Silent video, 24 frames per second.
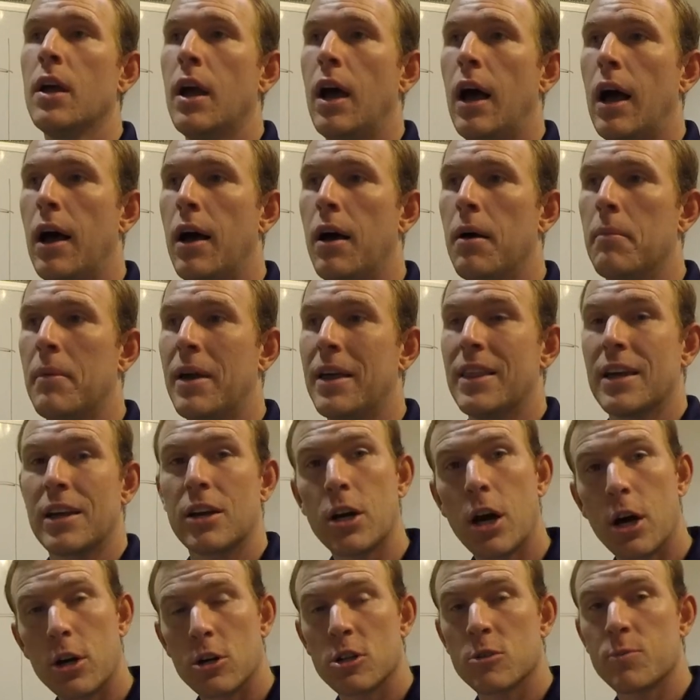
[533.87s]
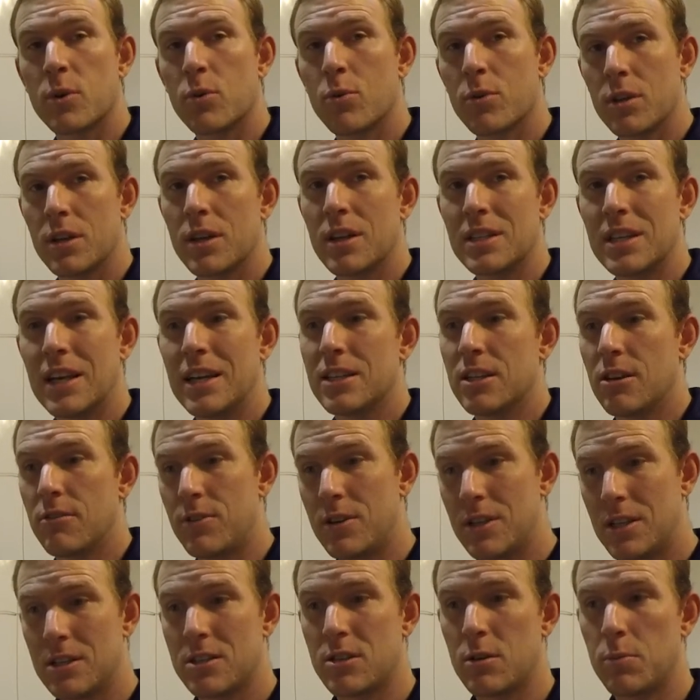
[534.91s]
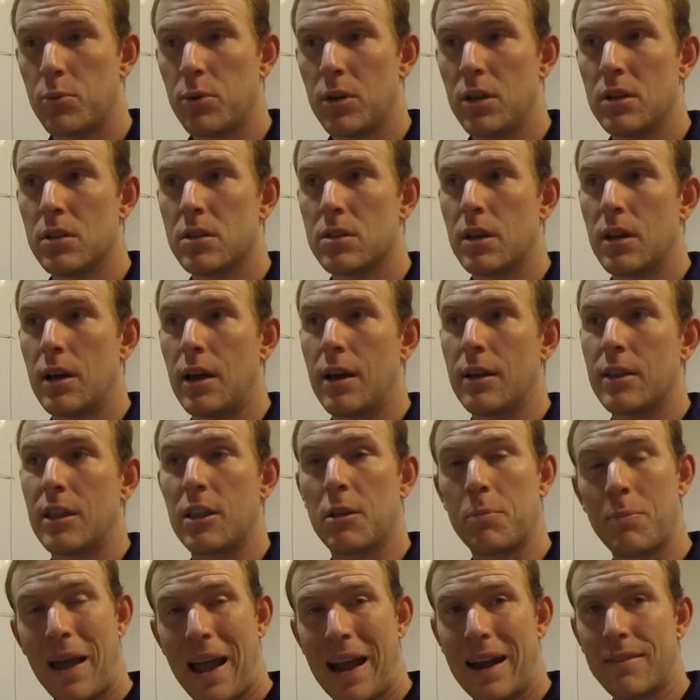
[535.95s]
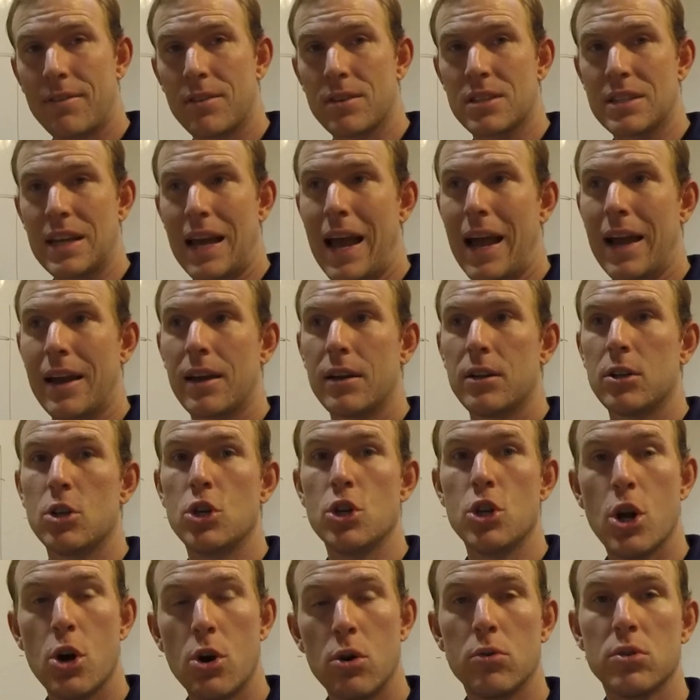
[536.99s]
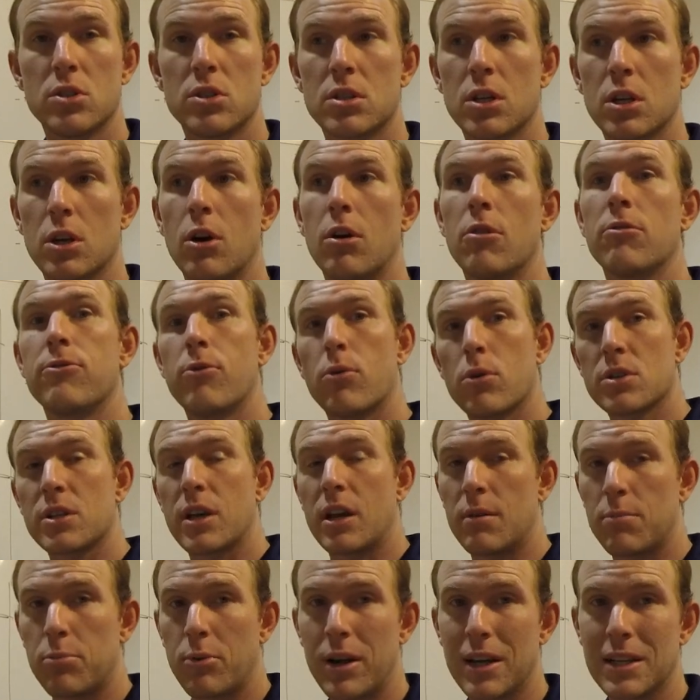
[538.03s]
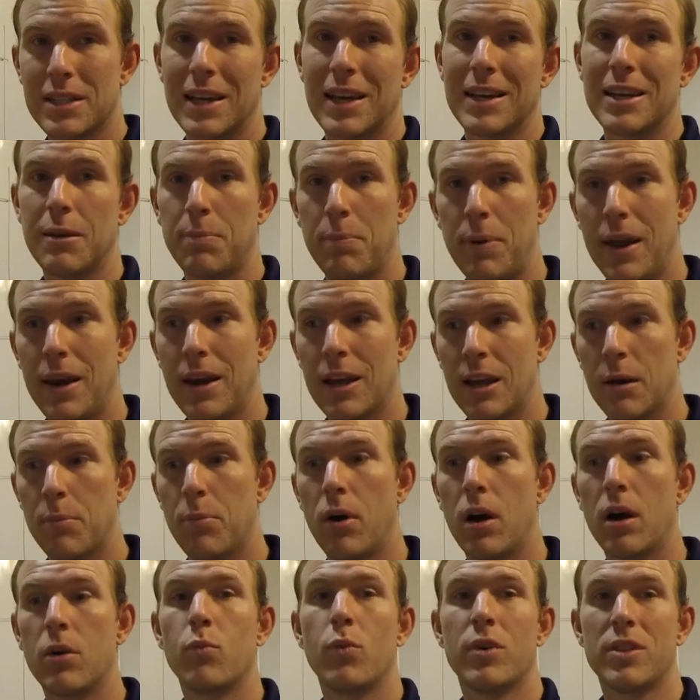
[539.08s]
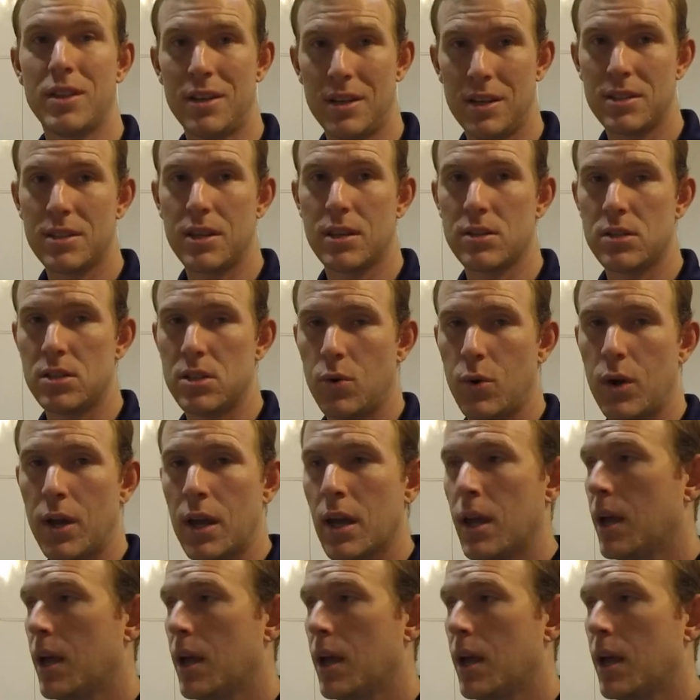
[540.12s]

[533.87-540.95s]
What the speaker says: And then cutters, be really attentive and disciplined that the back of the stack knows to go foreside or break side depending upon what the disc is doing.